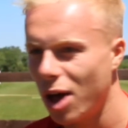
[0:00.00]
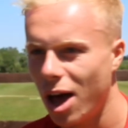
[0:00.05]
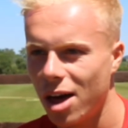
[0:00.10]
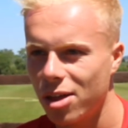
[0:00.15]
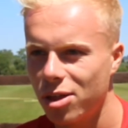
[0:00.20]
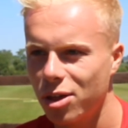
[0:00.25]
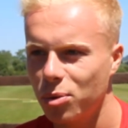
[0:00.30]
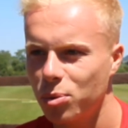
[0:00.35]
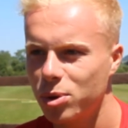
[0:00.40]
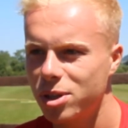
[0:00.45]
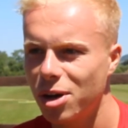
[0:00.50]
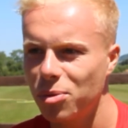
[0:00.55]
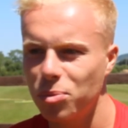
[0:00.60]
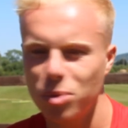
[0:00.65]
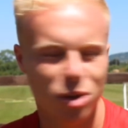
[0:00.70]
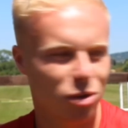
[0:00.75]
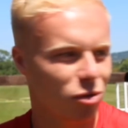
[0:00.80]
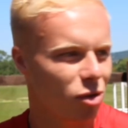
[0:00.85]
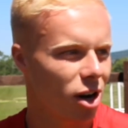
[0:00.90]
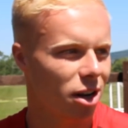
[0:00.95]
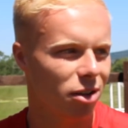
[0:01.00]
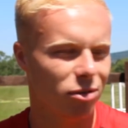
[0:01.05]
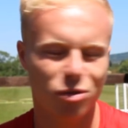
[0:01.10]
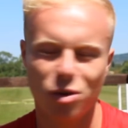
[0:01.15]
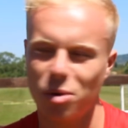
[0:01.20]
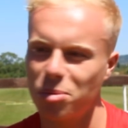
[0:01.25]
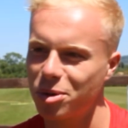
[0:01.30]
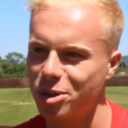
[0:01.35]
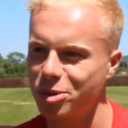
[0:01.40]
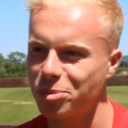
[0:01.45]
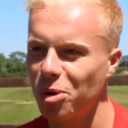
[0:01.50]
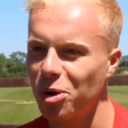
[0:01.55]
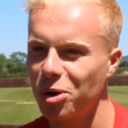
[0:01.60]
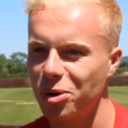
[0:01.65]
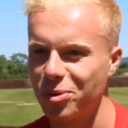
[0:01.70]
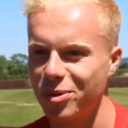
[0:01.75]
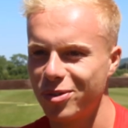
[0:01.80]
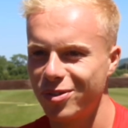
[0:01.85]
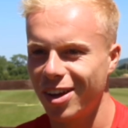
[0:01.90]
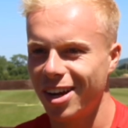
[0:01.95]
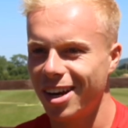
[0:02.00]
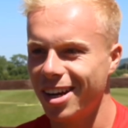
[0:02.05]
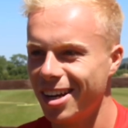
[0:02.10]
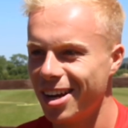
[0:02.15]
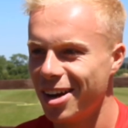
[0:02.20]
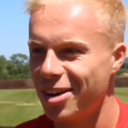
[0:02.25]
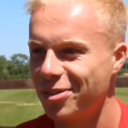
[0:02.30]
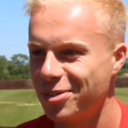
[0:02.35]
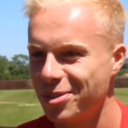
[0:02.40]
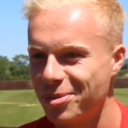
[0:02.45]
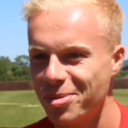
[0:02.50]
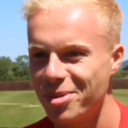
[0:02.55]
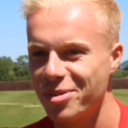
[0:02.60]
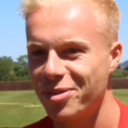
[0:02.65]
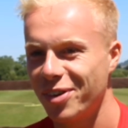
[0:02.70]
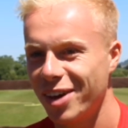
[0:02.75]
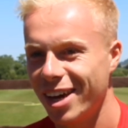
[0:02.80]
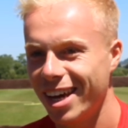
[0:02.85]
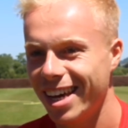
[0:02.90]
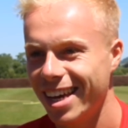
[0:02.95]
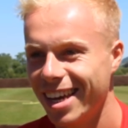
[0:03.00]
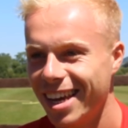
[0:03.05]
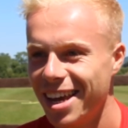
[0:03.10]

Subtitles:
I think we're done with the running from this morning. We've done enough, to be fair.